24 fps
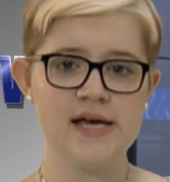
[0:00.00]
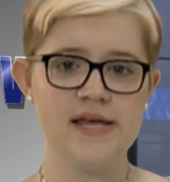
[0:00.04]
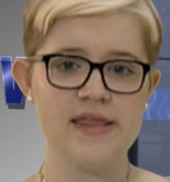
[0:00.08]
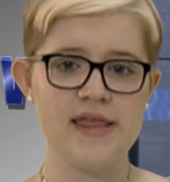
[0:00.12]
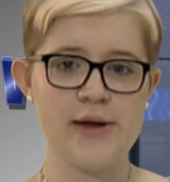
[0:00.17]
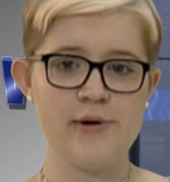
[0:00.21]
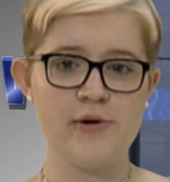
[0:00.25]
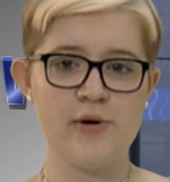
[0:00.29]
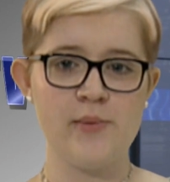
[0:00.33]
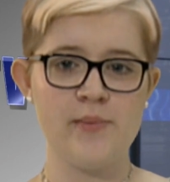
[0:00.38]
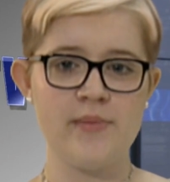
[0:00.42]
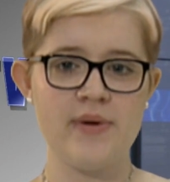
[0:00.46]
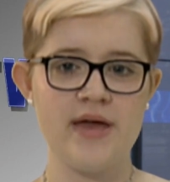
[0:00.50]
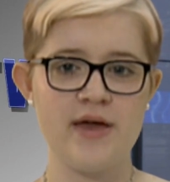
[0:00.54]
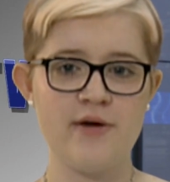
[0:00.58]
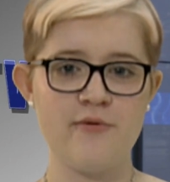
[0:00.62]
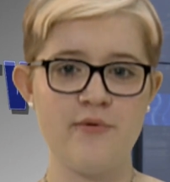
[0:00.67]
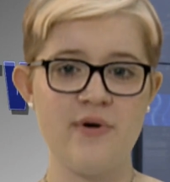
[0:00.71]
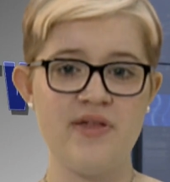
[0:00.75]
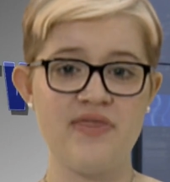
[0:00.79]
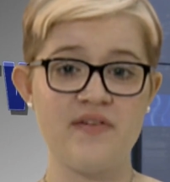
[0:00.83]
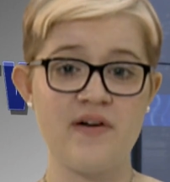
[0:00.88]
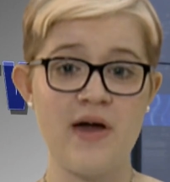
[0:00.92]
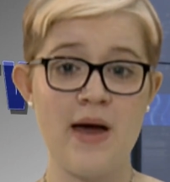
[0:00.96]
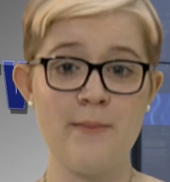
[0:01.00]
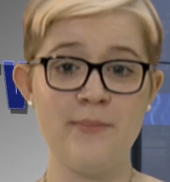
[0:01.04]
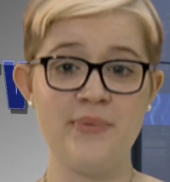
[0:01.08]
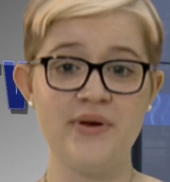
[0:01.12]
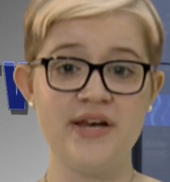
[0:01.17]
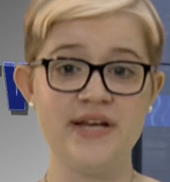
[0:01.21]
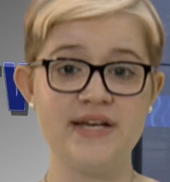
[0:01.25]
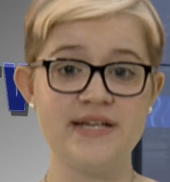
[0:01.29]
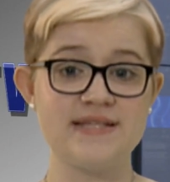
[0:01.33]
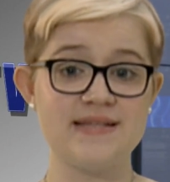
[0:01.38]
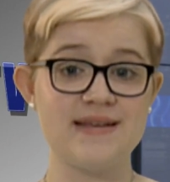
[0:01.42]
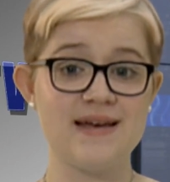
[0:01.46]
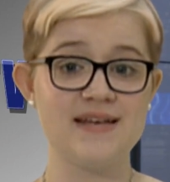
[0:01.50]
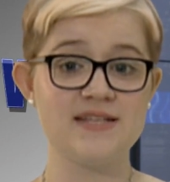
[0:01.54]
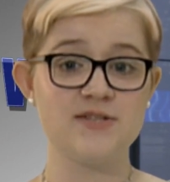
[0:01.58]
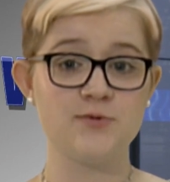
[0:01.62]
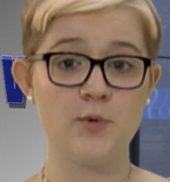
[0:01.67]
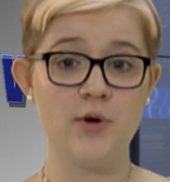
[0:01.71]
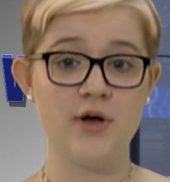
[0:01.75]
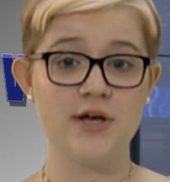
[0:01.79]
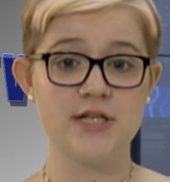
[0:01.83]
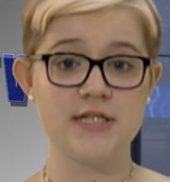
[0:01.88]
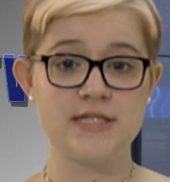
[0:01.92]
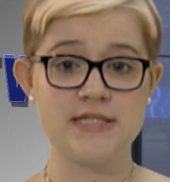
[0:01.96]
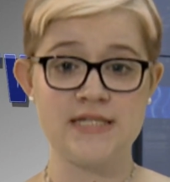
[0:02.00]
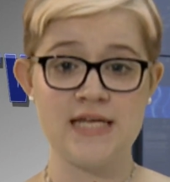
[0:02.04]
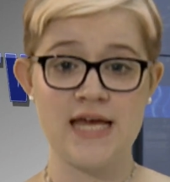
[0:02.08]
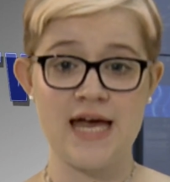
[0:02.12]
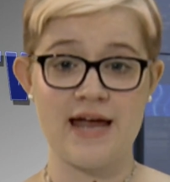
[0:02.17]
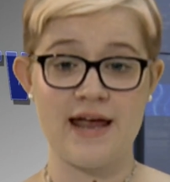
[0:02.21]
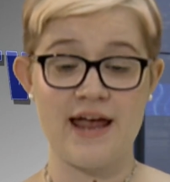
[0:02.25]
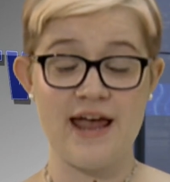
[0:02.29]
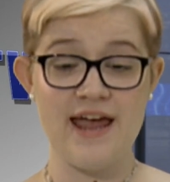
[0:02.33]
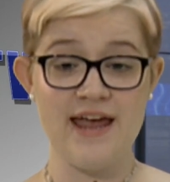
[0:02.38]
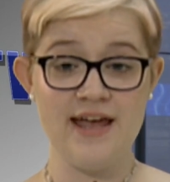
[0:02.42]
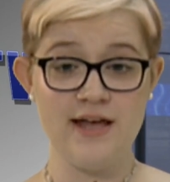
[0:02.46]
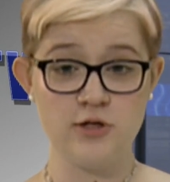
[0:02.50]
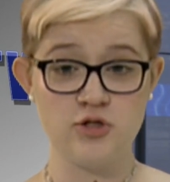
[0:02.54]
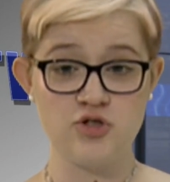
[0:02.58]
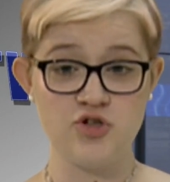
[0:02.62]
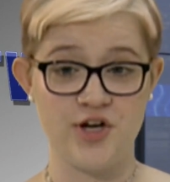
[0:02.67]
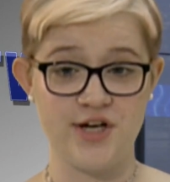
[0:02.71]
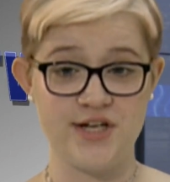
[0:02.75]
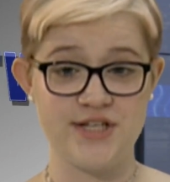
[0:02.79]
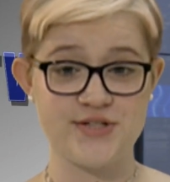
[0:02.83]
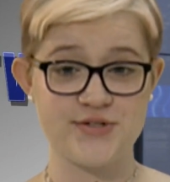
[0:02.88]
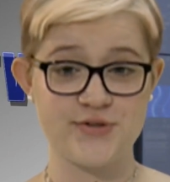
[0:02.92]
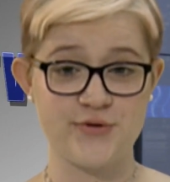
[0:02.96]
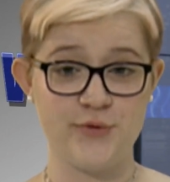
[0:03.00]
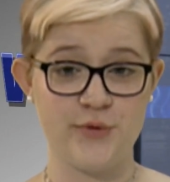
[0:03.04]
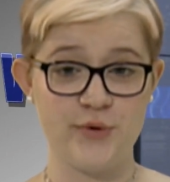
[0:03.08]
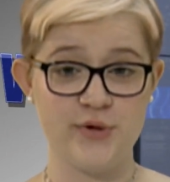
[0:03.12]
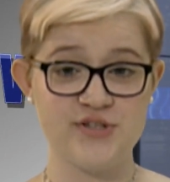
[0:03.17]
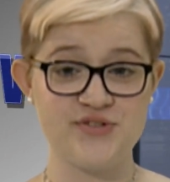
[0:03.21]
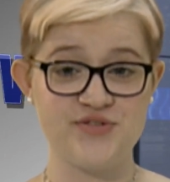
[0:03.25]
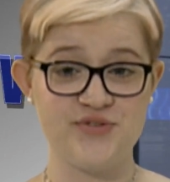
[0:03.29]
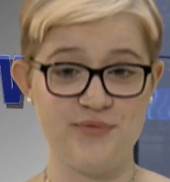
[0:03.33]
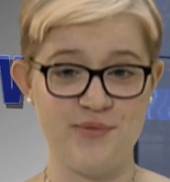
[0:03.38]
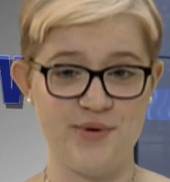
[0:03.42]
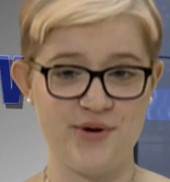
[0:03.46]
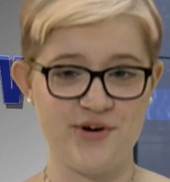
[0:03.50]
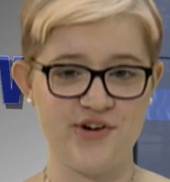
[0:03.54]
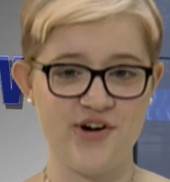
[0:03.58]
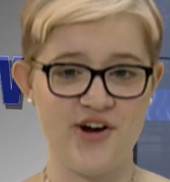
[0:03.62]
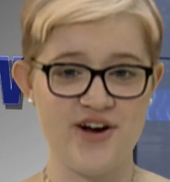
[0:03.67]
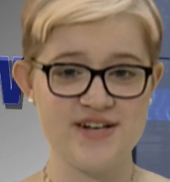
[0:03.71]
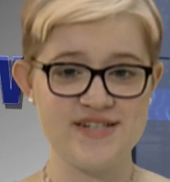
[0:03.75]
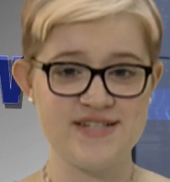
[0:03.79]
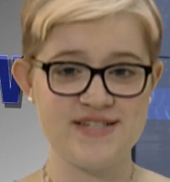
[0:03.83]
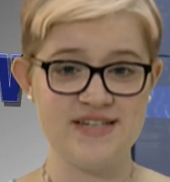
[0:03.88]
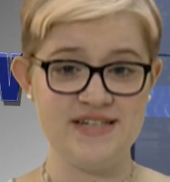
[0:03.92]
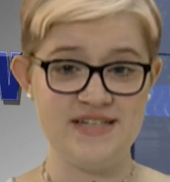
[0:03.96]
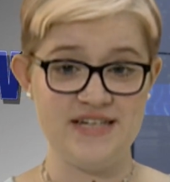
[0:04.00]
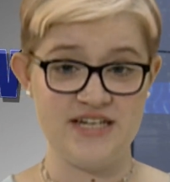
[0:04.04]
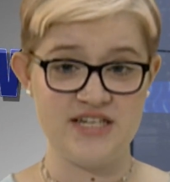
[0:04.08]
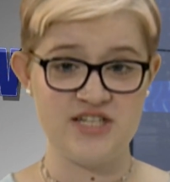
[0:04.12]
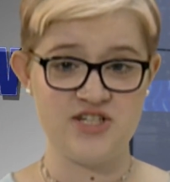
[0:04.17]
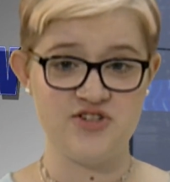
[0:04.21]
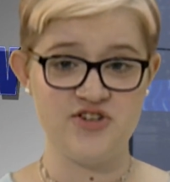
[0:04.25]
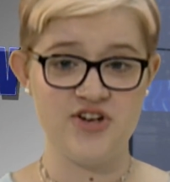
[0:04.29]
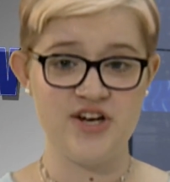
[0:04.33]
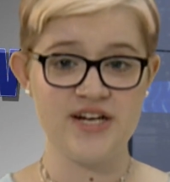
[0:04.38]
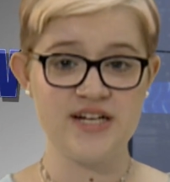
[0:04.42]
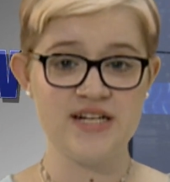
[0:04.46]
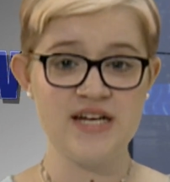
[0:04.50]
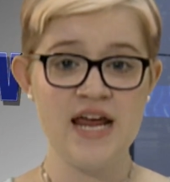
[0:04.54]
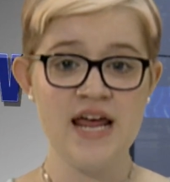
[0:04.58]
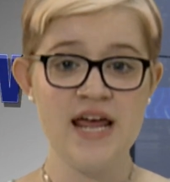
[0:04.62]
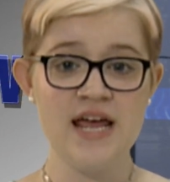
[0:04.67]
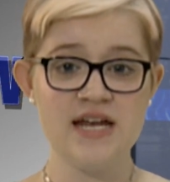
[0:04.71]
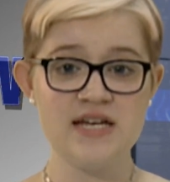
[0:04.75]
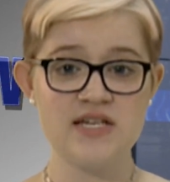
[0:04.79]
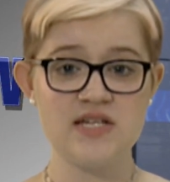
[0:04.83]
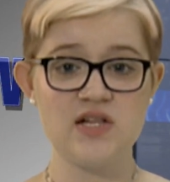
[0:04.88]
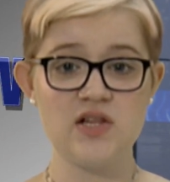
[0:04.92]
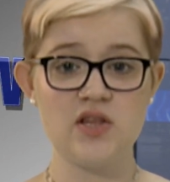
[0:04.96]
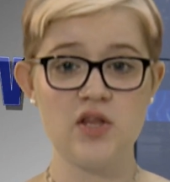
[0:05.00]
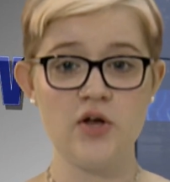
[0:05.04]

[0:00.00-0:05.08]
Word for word: They will meet with companies as well as tech and trade schools from across the district to